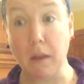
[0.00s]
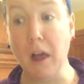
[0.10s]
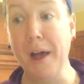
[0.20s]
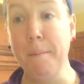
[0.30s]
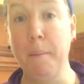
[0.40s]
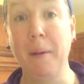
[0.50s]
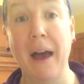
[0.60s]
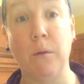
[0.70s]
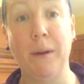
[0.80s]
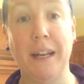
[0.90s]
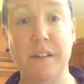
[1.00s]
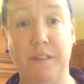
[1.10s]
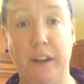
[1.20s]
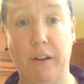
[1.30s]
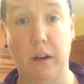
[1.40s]
But we need to
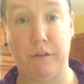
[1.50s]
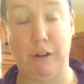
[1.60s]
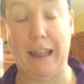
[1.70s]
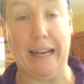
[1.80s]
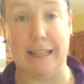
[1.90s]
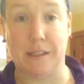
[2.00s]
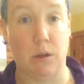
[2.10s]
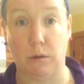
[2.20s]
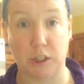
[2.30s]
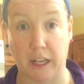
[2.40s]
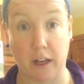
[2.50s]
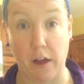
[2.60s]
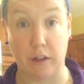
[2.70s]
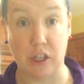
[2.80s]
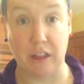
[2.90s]
figure out if we like this whole
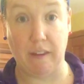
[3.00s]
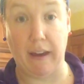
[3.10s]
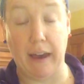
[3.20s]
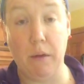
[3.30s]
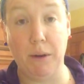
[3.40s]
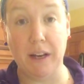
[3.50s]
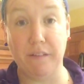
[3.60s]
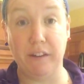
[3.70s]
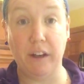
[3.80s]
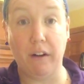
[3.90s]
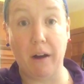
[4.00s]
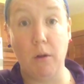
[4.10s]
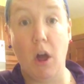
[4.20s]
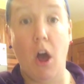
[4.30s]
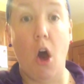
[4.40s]
Shakeology thing, and we need to figure out
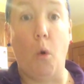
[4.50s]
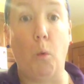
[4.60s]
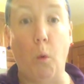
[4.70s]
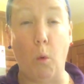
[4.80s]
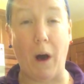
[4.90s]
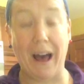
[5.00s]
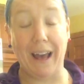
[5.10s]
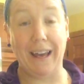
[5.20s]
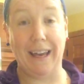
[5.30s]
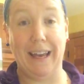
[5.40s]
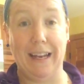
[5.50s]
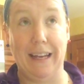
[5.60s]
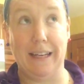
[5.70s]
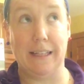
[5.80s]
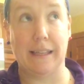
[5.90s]
why it
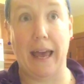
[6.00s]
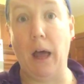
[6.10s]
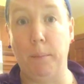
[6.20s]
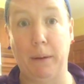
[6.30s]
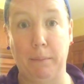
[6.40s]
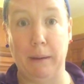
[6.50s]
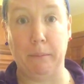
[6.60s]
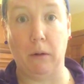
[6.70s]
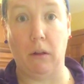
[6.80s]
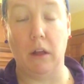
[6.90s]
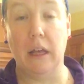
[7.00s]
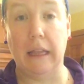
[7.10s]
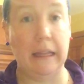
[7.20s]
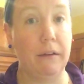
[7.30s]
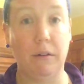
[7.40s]
is helping people
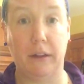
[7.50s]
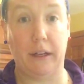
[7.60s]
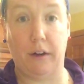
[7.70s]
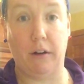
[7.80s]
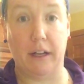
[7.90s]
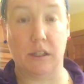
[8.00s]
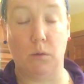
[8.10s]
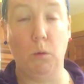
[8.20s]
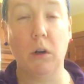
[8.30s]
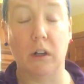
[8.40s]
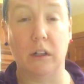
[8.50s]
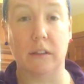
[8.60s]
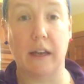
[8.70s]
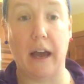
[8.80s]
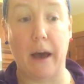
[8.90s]
literally across the
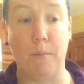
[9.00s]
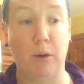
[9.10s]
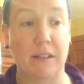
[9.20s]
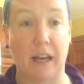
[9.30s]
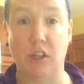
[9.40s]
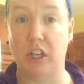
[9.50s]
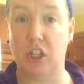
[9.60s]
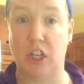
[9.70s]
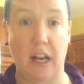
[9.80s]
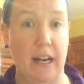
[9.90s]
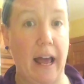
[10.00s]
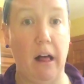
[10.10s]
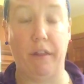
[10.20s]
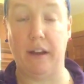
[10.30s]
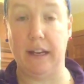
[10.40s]
world with digestion and
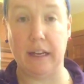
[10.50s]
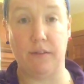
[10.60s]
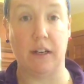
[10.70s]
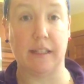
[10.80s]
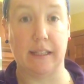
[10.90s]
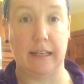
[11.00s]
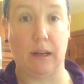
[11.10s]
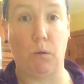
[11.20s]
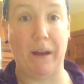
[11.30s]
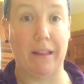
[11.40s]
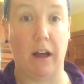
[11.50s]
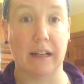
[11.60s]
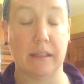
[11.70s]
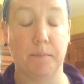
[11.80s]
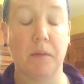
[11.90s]
health, and even assisting in weight loss.